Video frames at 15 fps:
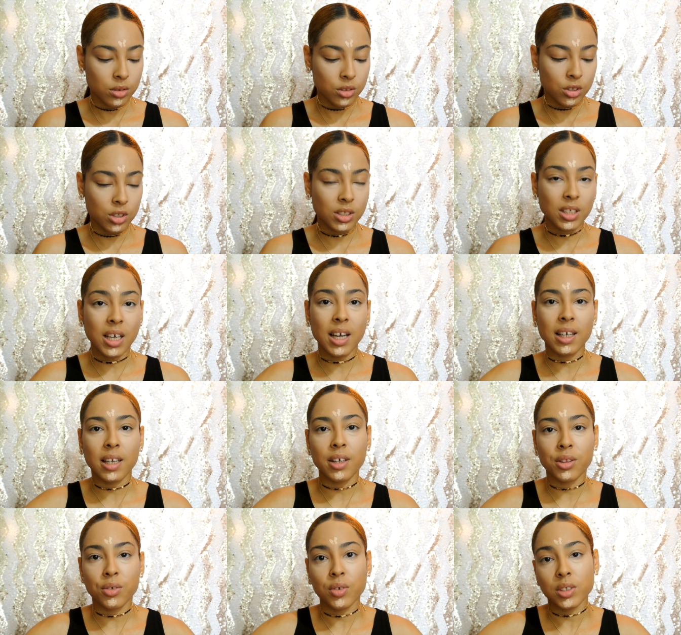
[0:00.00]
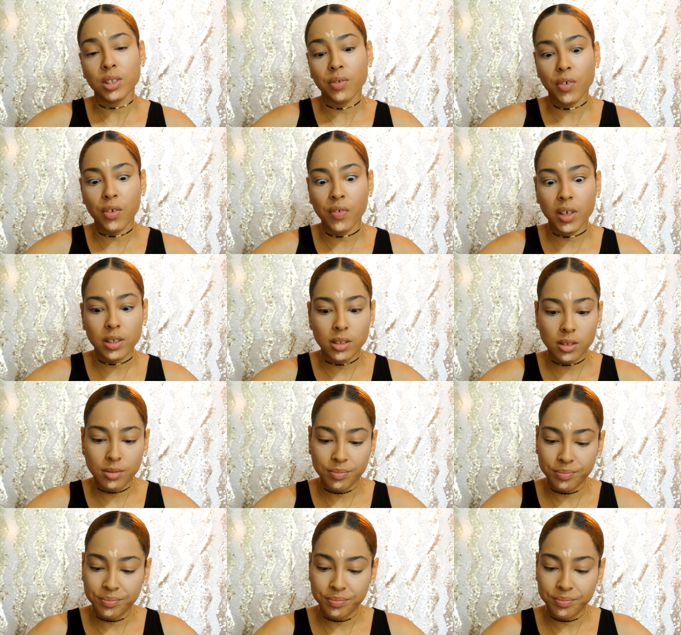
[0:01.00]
just to highlight the rest of your face.